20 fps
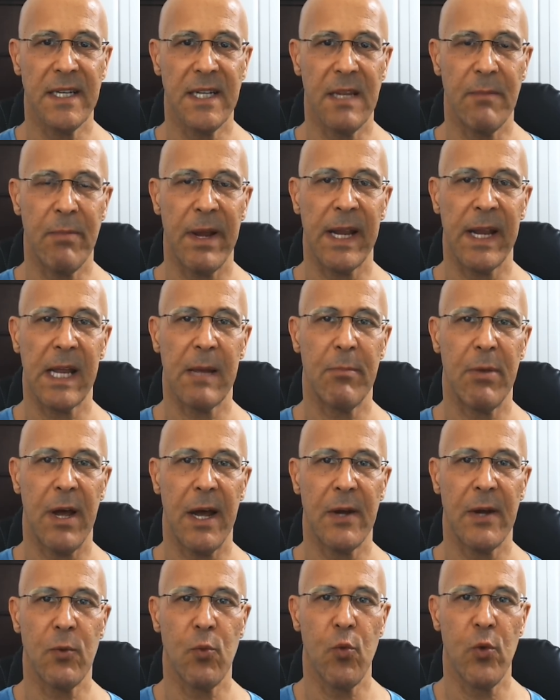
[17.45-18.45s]
depending
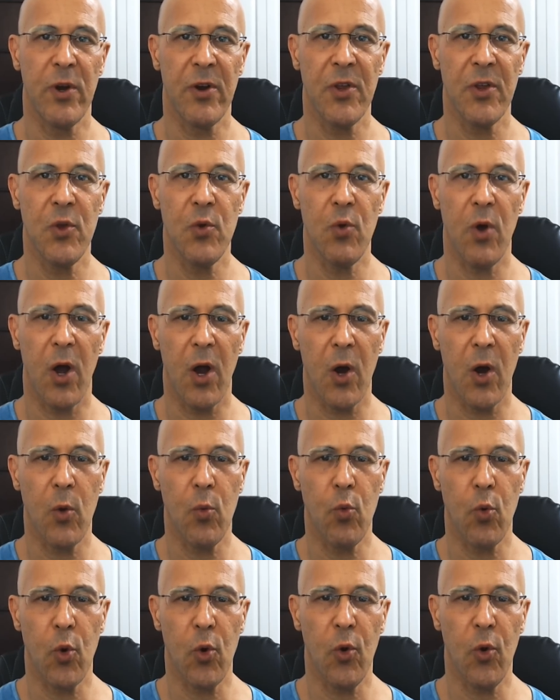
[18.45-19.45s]
upon where you are
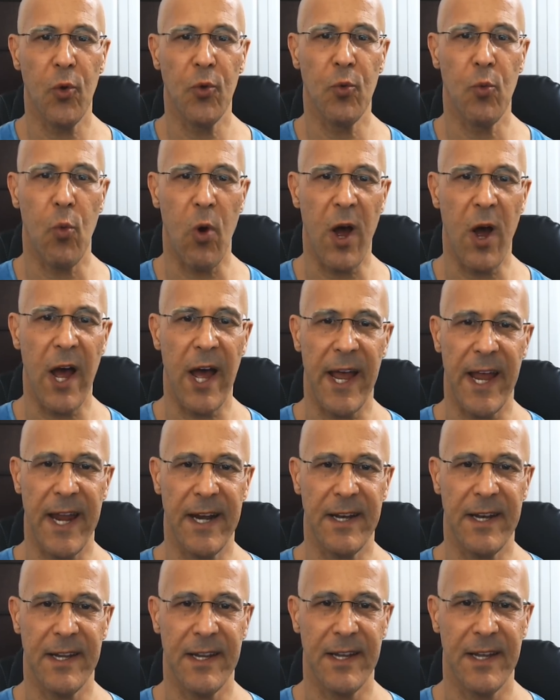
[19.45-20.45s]

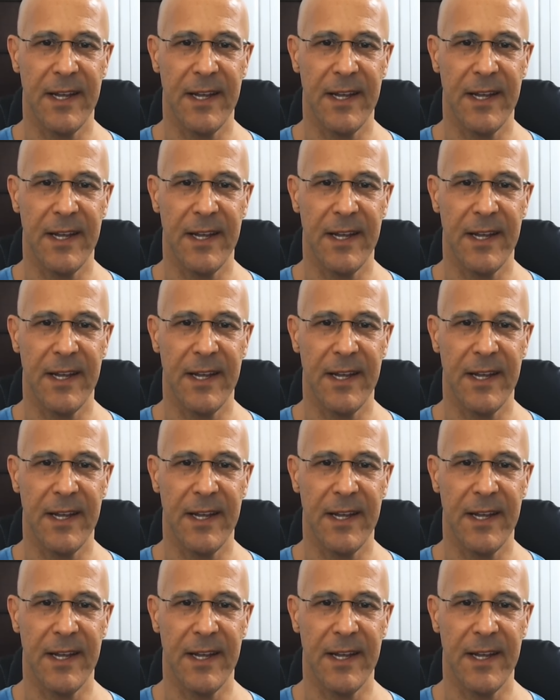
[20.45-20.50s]
worldwide.